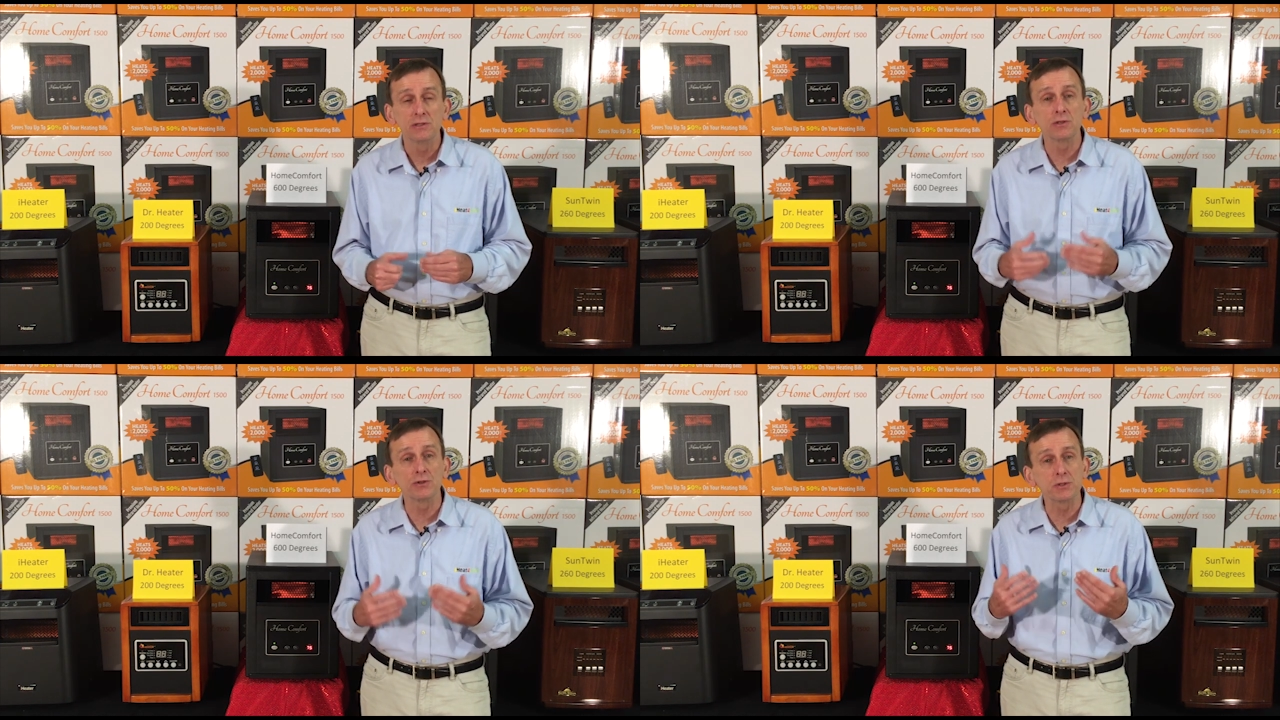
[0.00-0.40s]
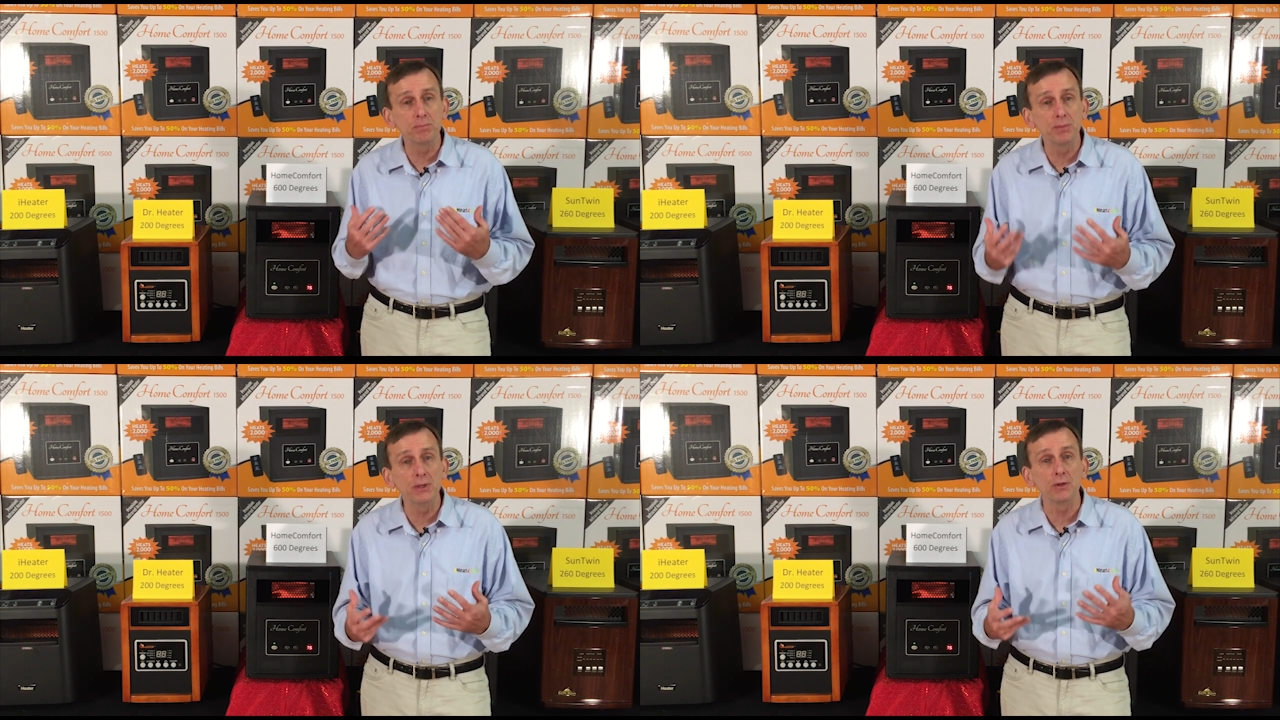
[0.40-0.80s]
So
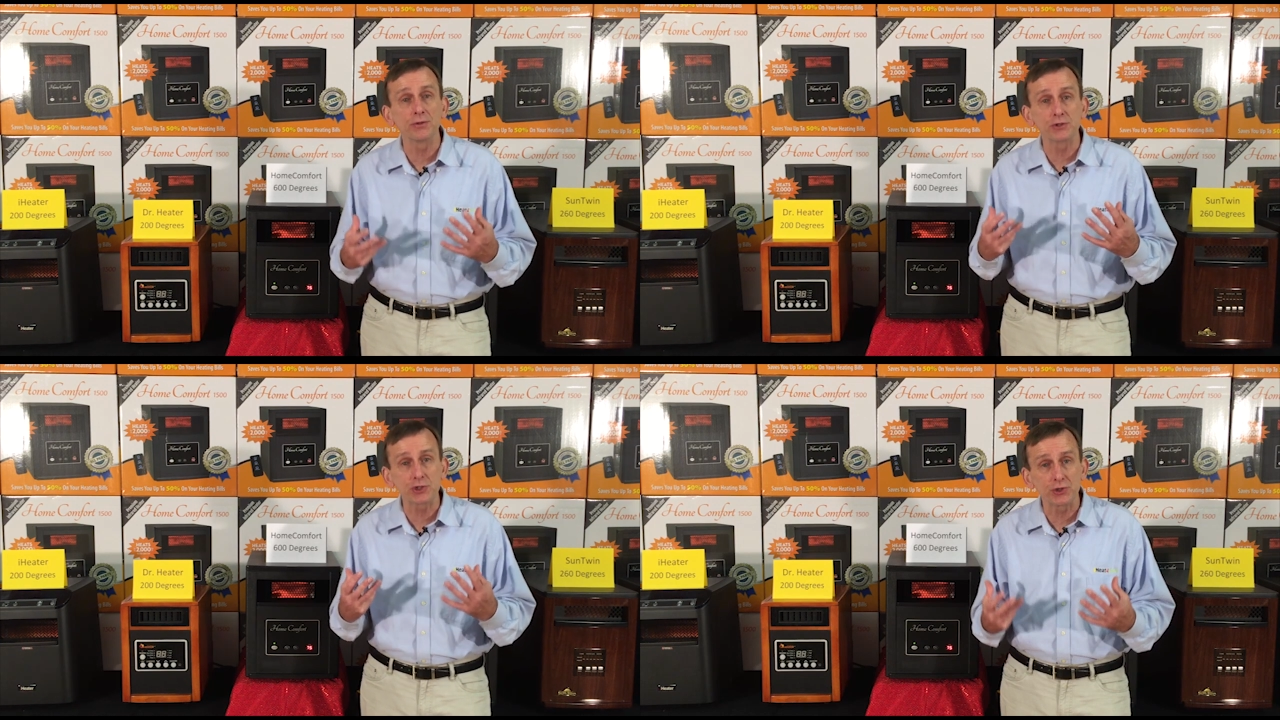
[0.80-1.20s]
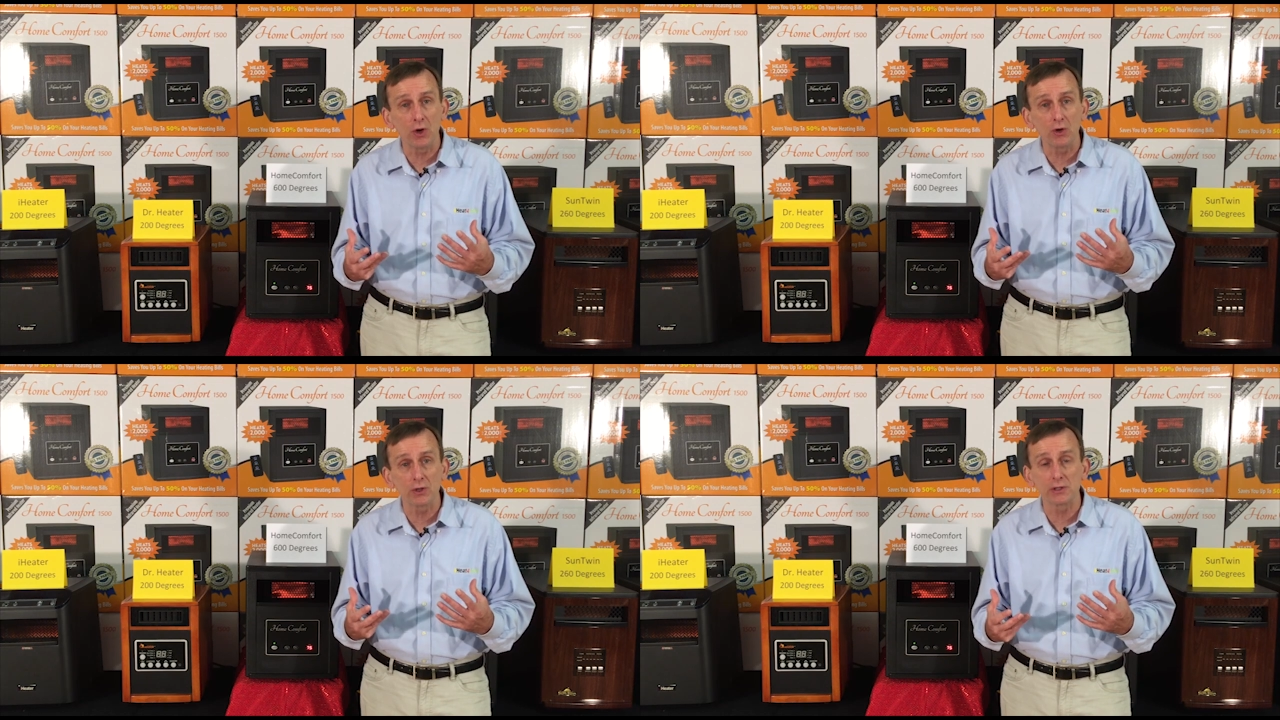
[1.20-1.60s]
it's built the
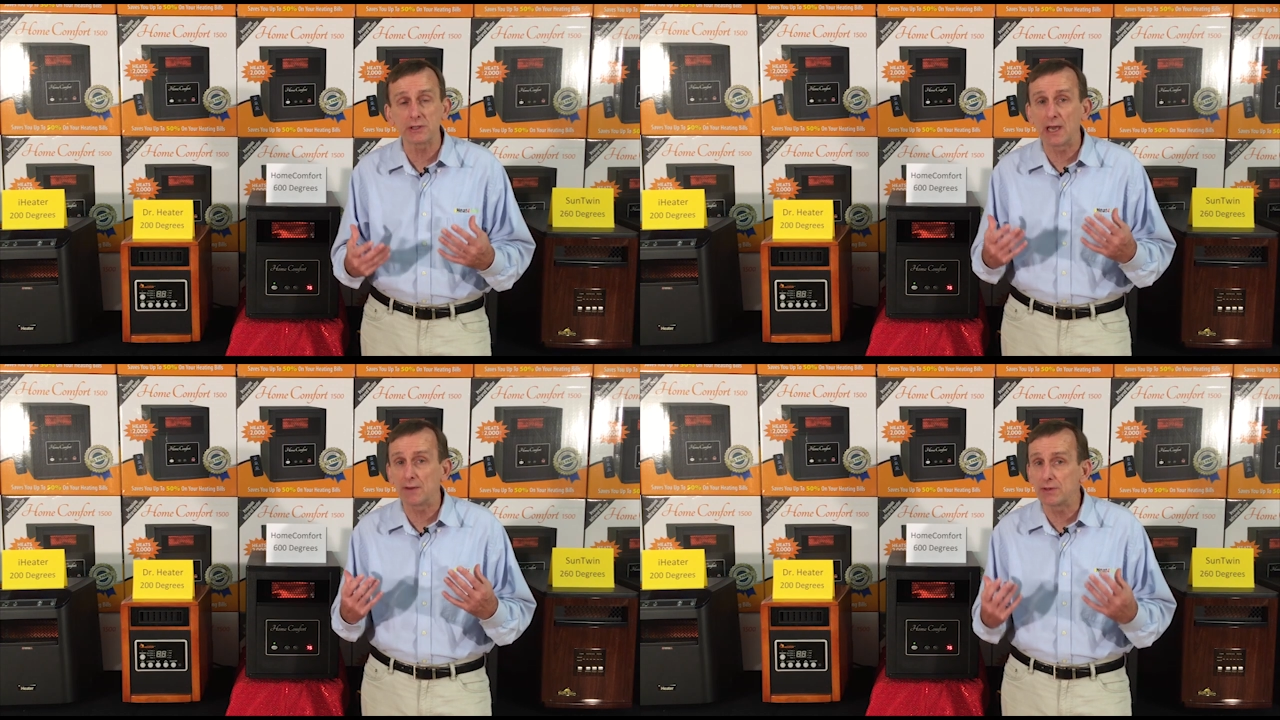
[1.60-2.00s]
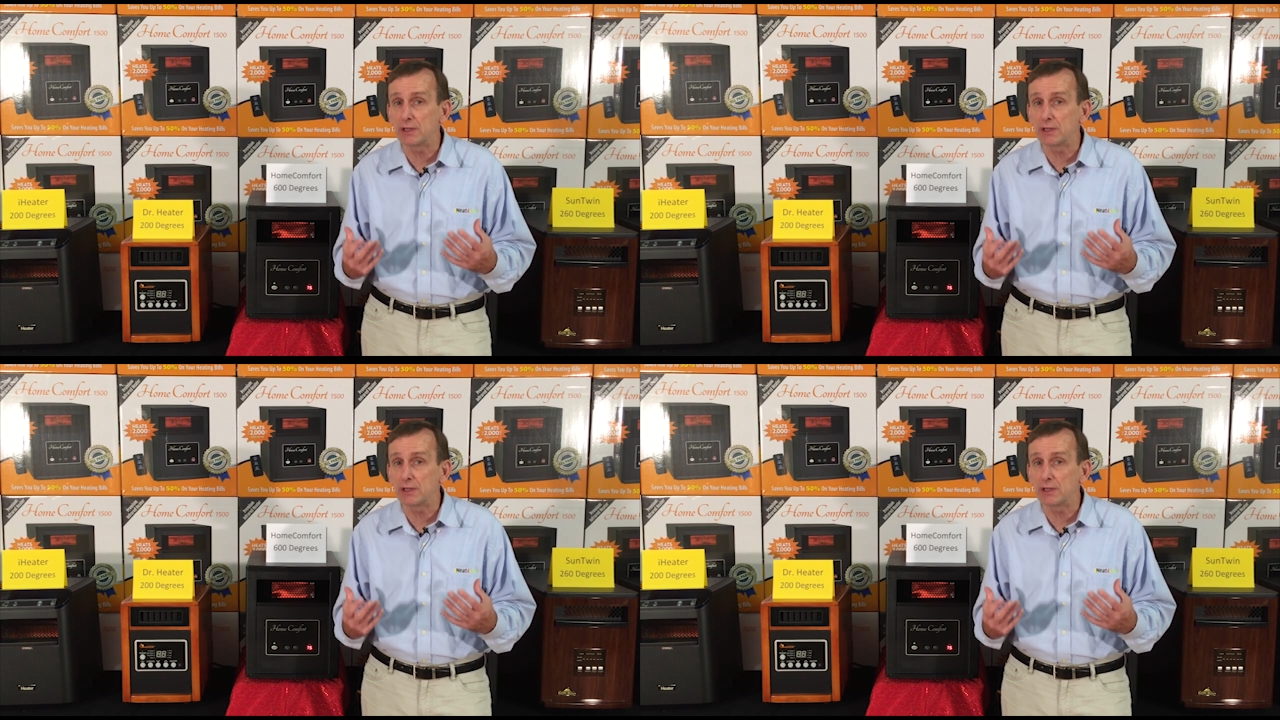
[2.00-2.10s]
strongest out